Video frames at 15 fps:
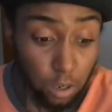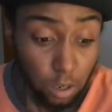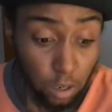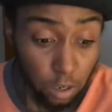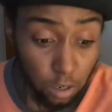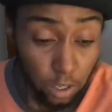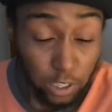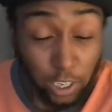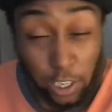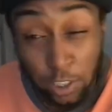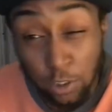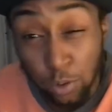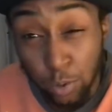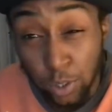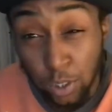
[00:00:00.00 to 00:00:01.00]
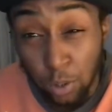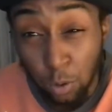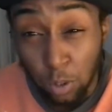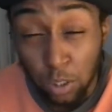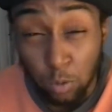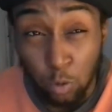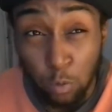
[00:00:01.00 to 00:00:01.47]
uh, an injury or
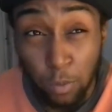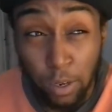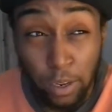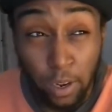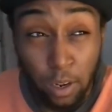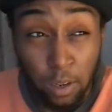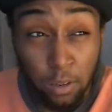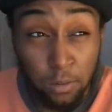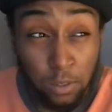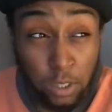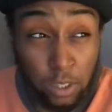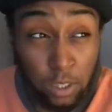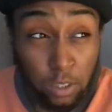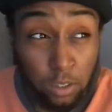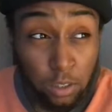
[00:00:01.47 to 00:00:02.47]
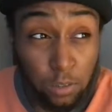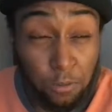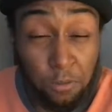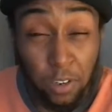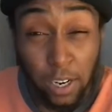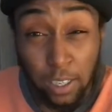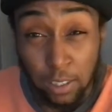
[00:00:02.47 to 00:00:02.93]
someone who might have a, a
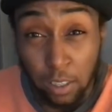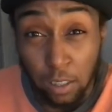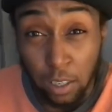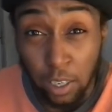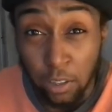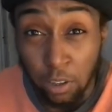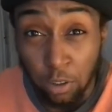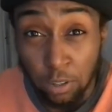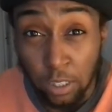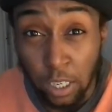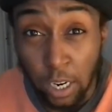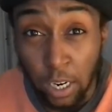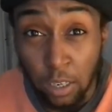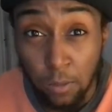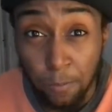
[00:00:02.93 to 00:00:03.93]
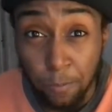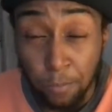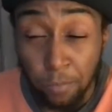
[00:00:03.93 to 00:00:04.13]
defect in their skate